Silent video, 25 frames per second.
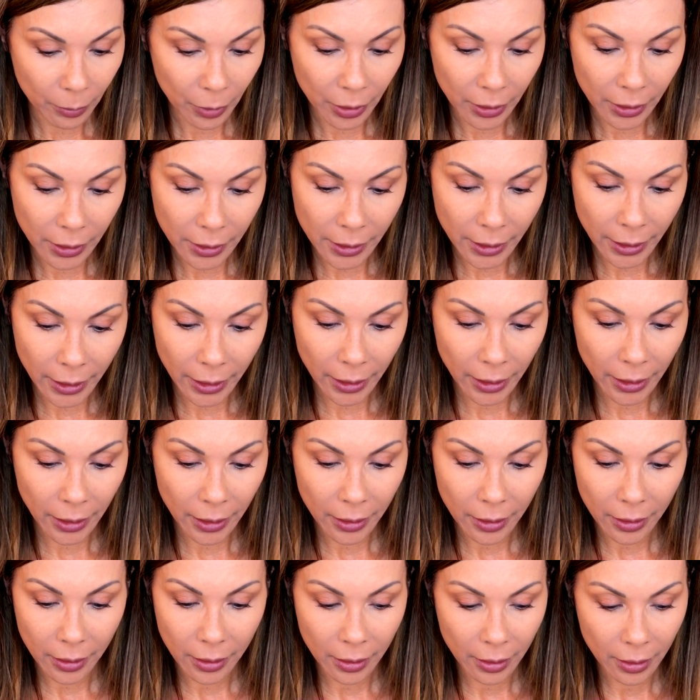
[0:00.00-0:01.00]
going to take
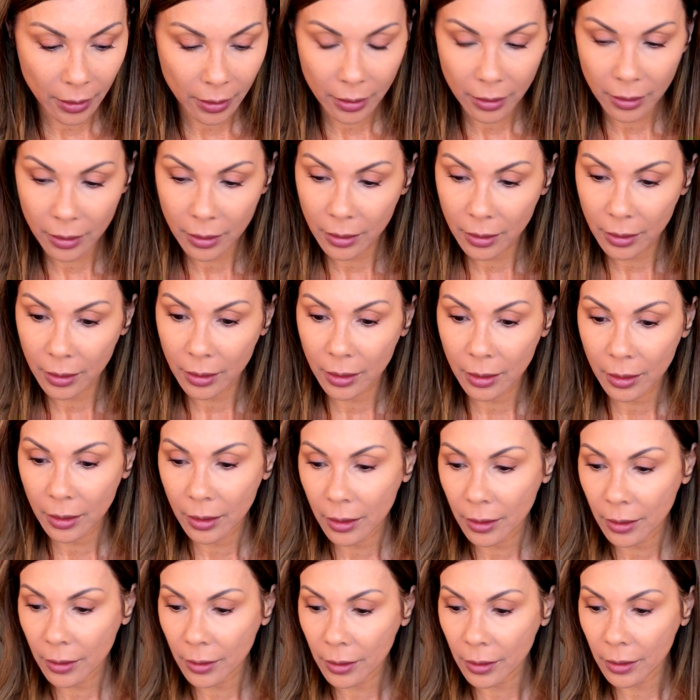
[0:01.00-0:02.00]

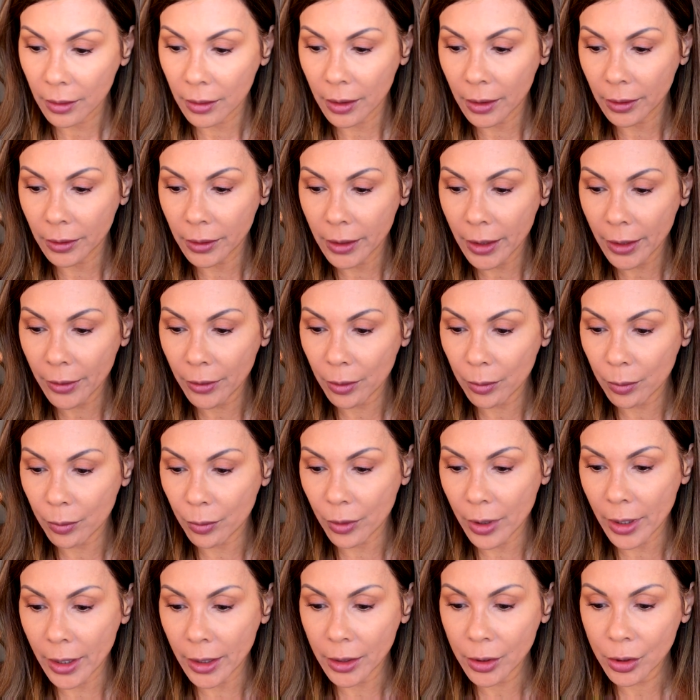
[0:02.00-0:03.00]
another
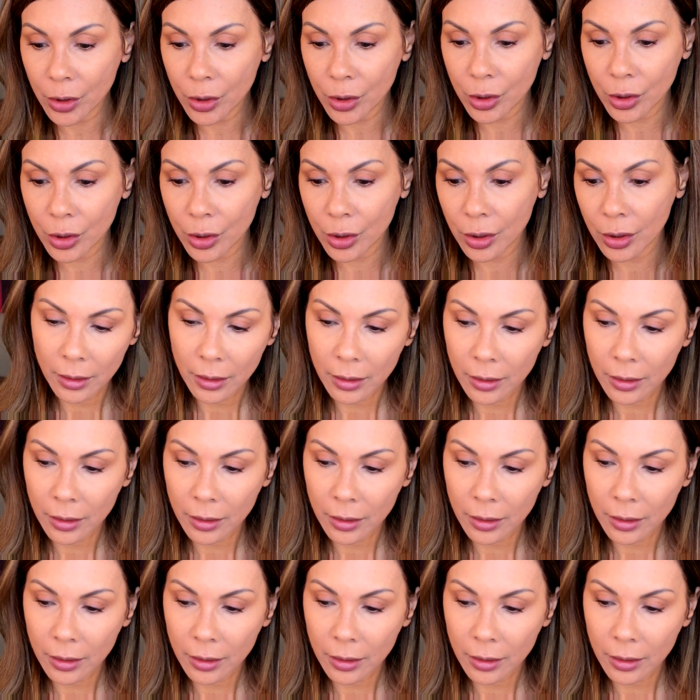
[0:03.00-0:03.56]
brush,